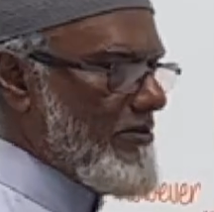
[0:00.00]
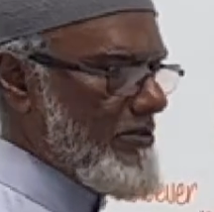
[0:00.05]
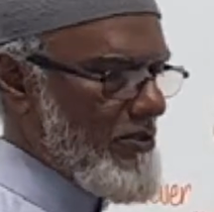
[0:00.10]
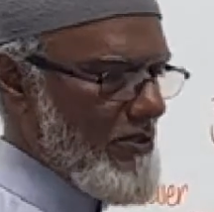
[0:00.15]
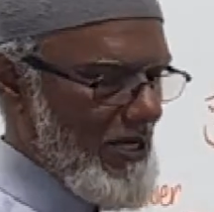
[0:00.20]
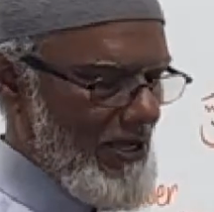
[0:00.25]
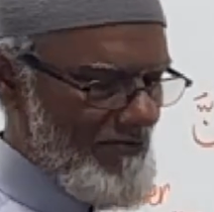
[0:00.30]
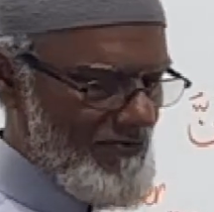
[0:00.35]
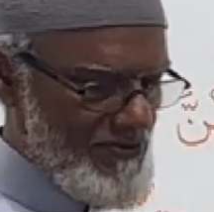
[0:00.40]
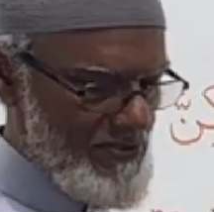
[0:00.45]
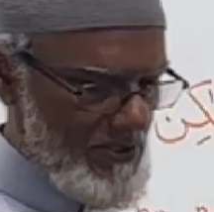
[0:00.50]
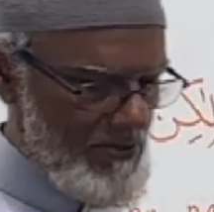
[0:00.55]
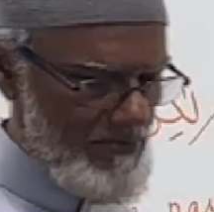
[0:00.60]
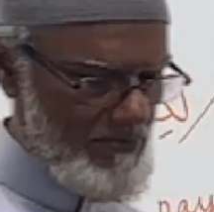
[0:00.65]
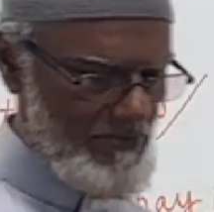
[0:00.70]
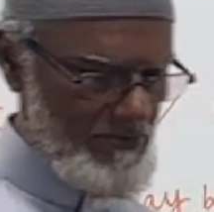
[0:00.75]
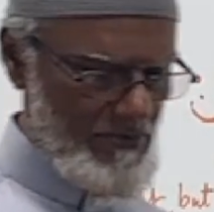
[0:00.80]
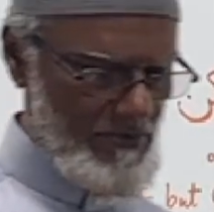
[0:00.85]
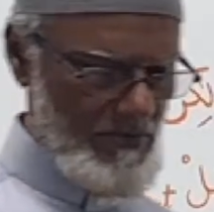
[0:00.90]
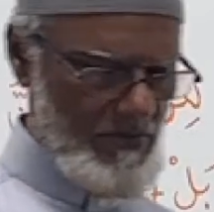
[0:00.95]
you have some
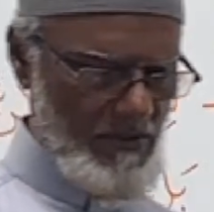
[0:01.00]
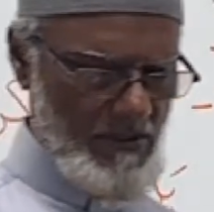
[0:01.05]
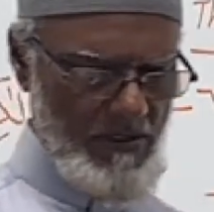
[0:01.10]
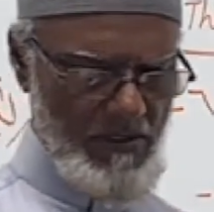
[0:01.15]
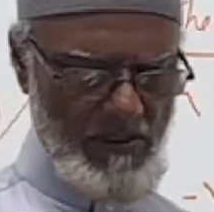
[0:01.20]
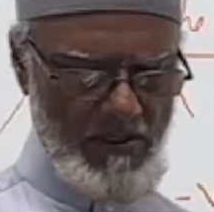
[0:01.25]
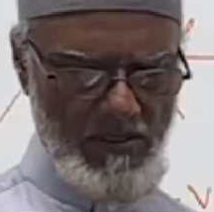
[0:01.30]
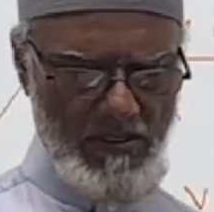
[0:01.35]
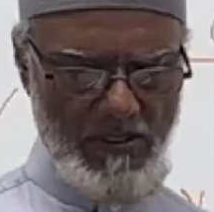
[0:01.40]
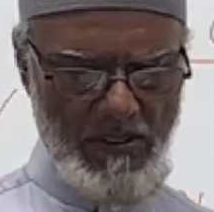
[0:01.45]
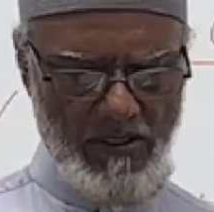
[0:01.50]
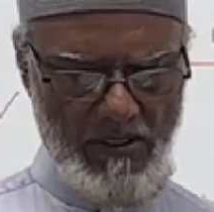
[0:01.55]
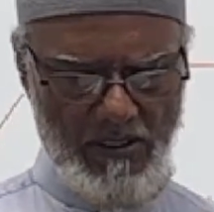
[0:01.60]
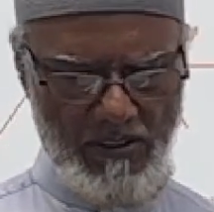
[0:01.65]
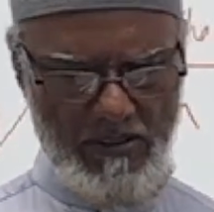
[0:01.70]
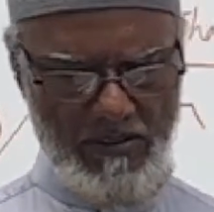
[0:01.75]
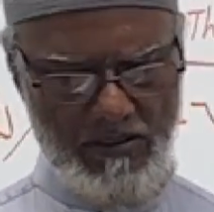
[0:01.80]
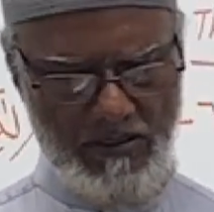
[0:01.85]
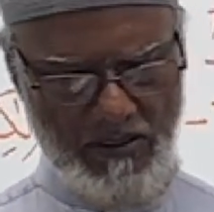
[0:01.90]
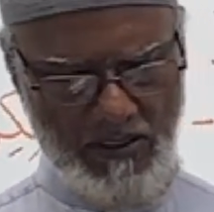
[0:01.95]

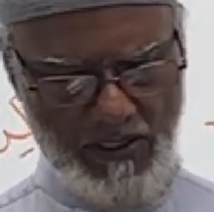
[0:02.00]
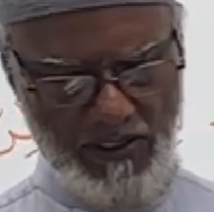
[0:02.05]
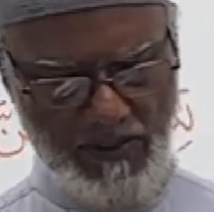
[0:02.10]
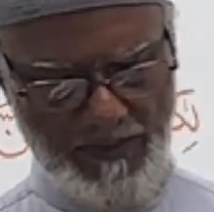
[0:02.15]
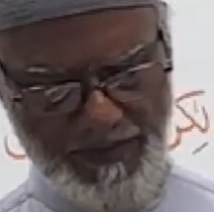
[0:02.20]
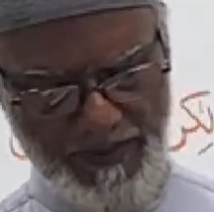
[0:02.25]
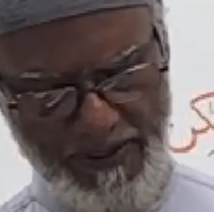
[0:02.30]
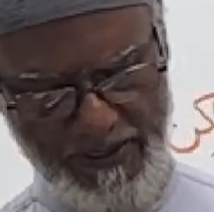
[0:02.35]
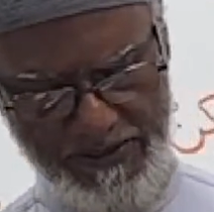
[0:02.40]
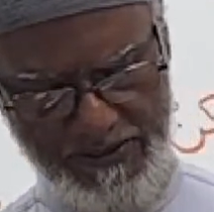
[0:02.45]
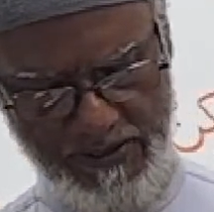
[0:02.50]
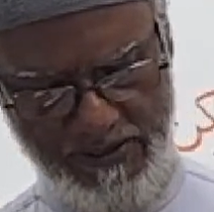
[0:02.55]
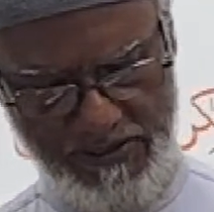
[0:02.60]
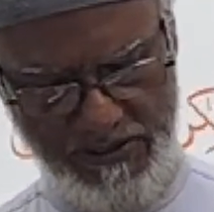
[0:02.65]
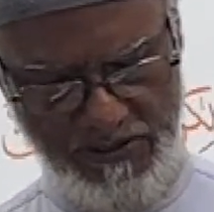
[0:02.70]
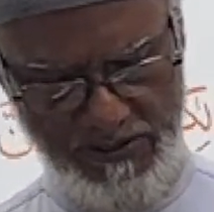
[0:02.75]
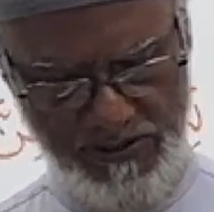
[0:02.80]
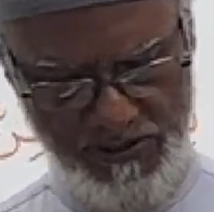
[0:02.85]
other places and